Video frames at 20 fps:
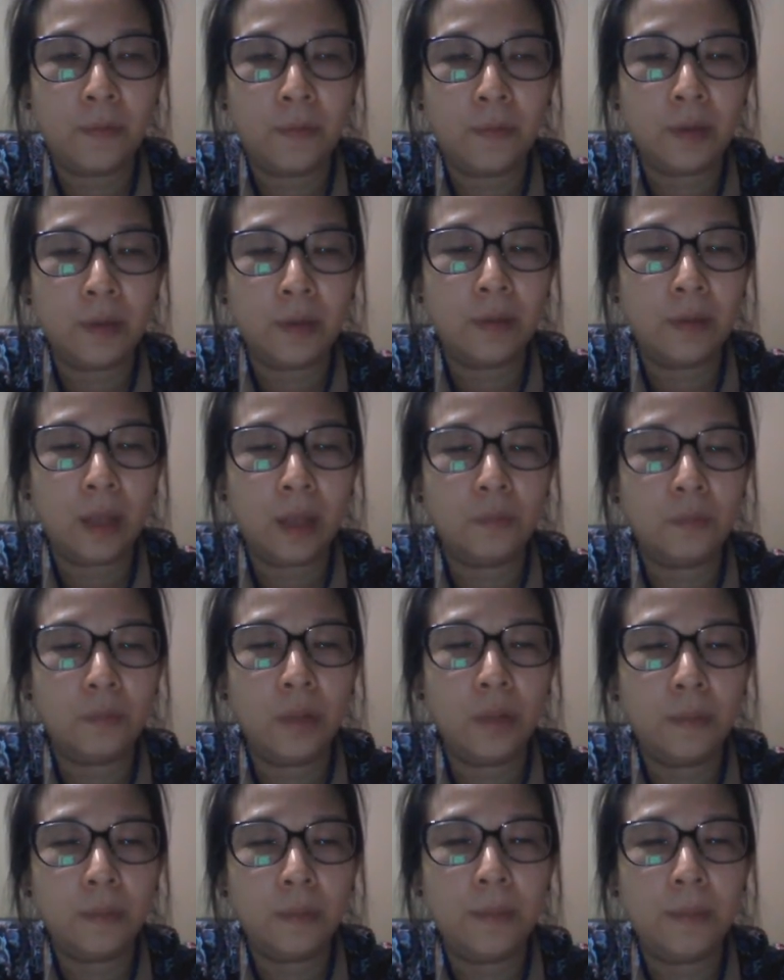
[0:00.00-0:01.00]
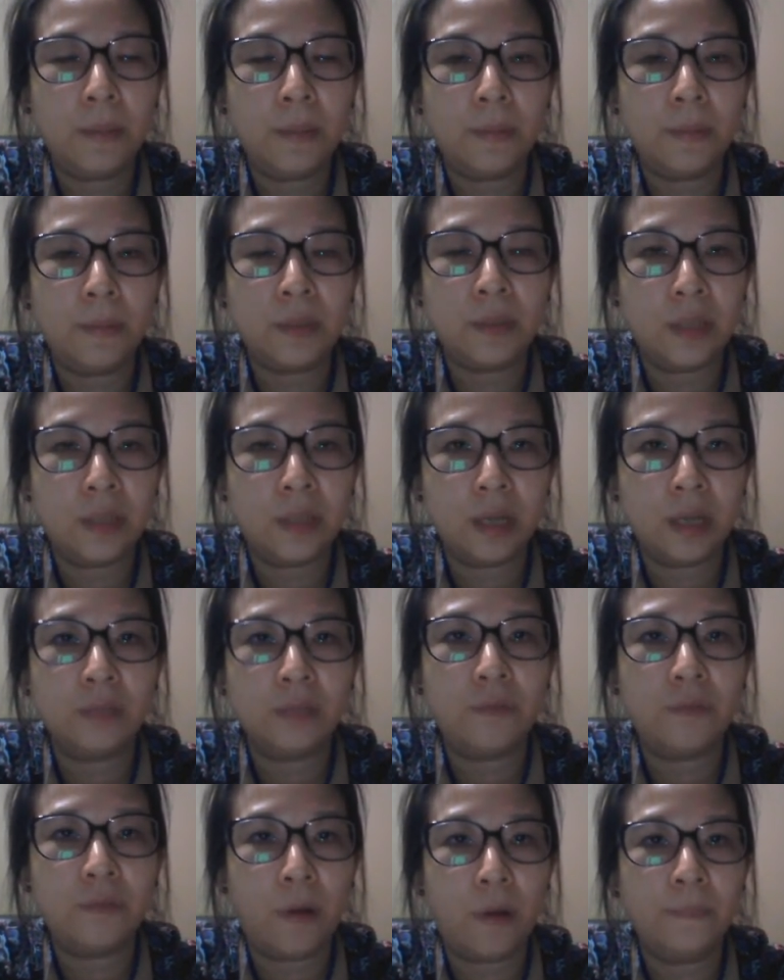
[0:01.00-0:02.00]
that will be purchased
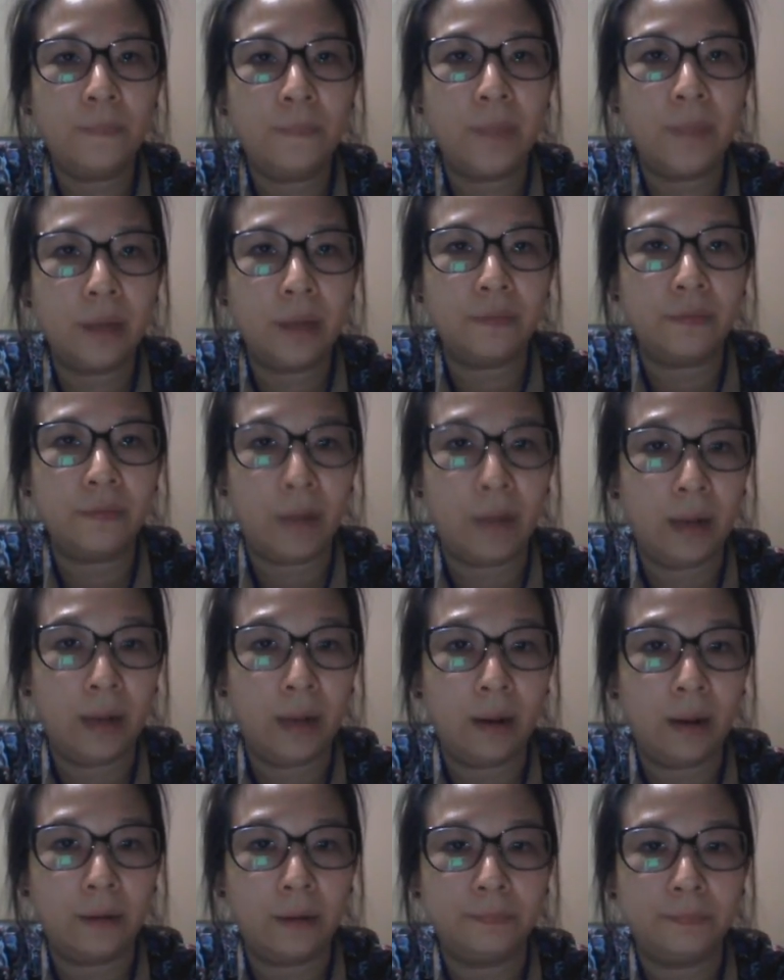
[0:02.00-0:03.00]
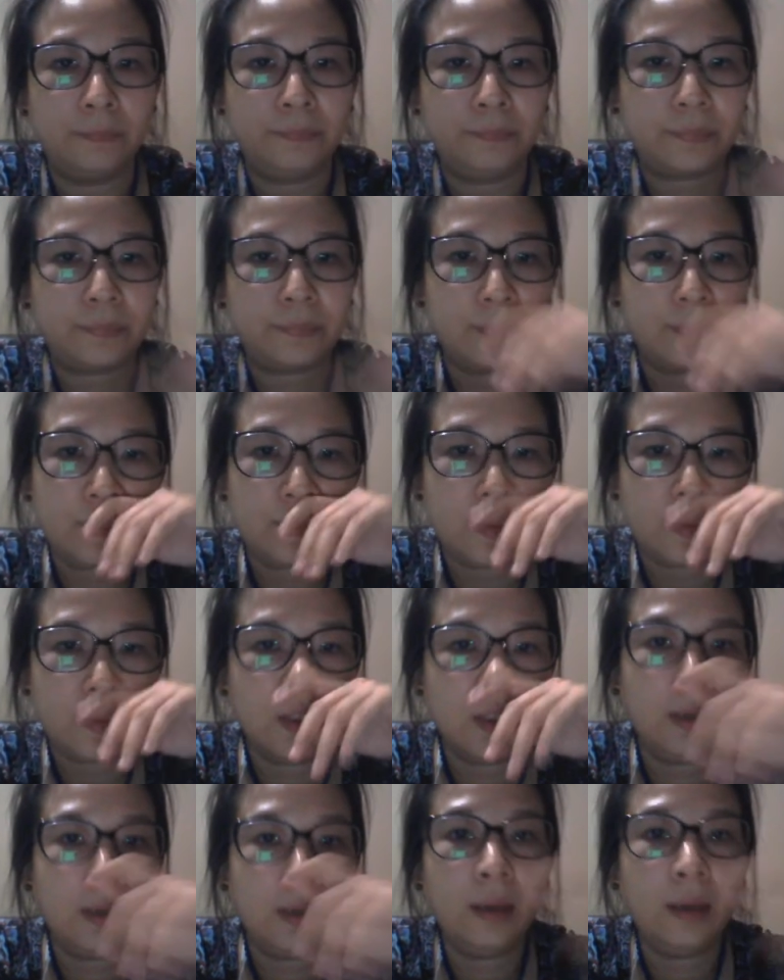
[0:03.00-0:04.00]
from that vendor.
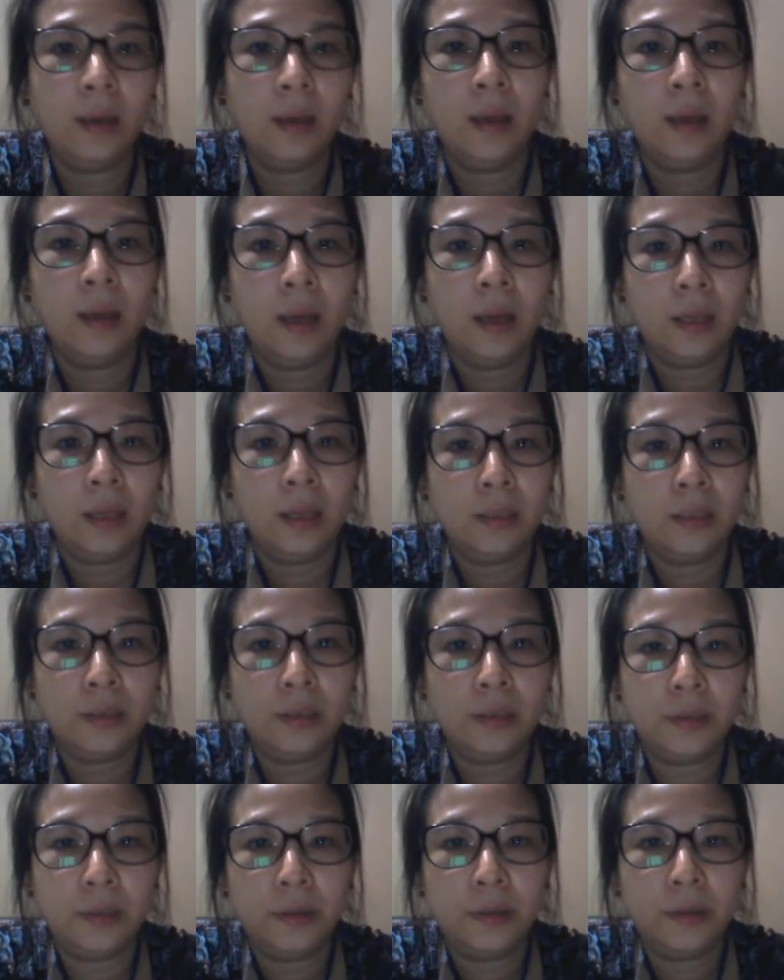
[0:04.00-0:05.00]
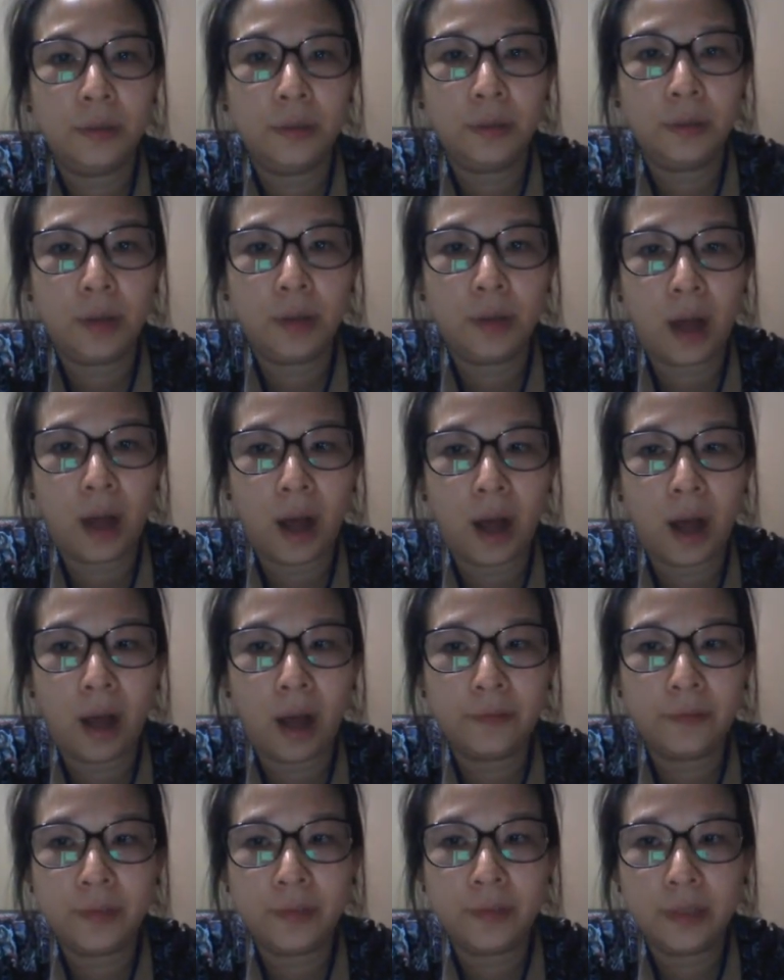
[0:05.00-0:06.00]
Okay, so
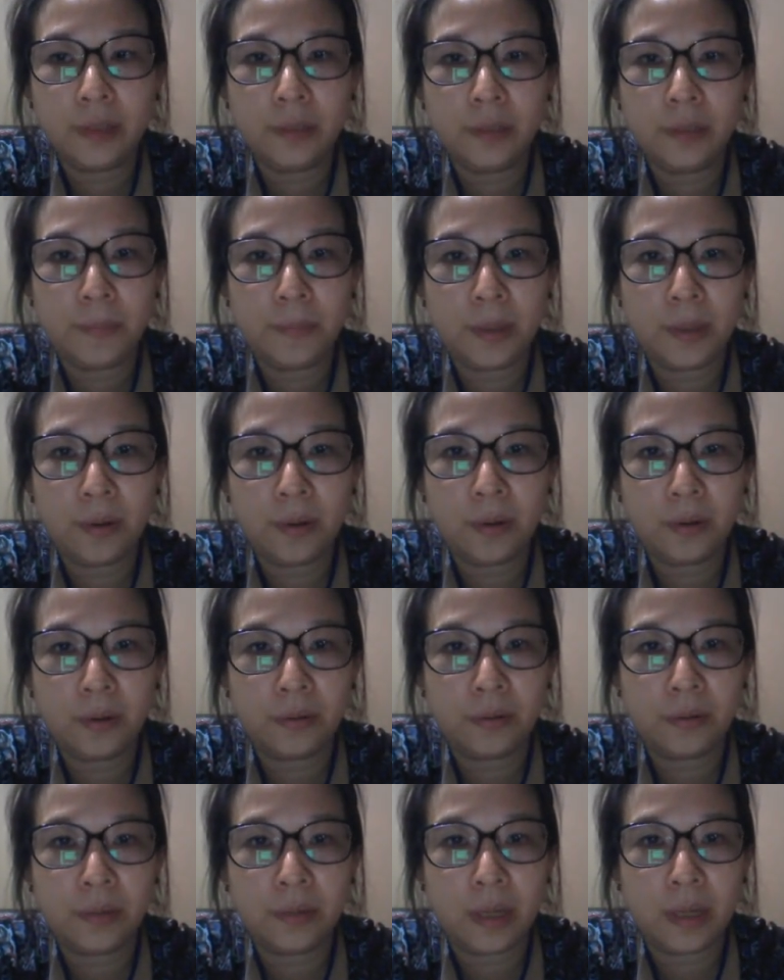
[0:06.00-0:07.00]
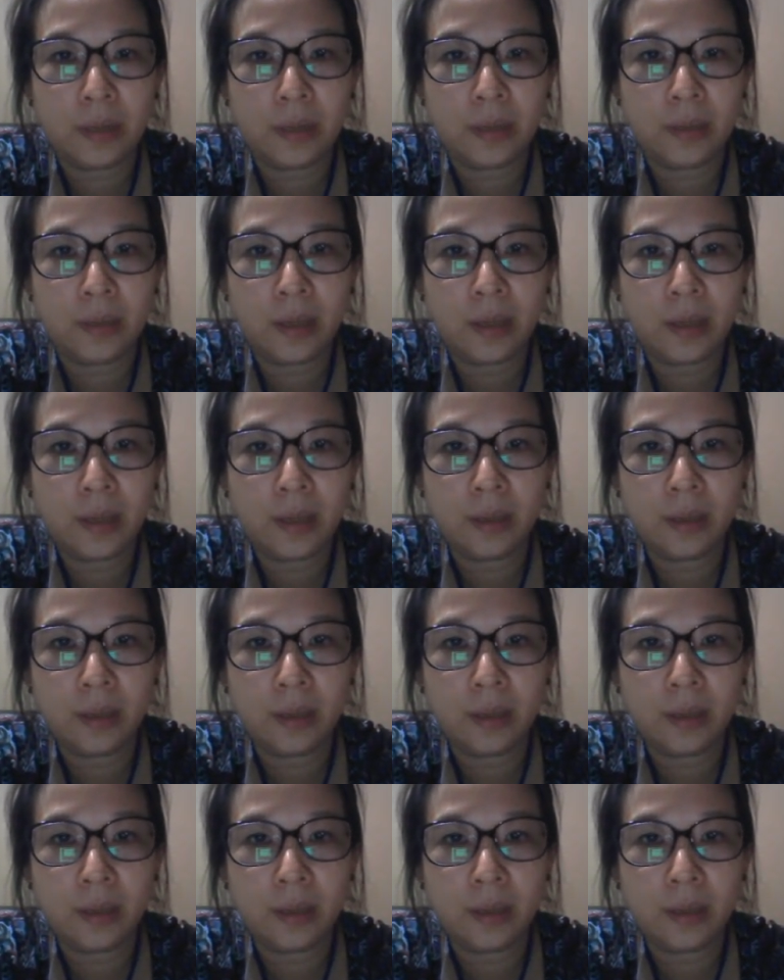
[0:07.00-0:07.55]
after the PO created,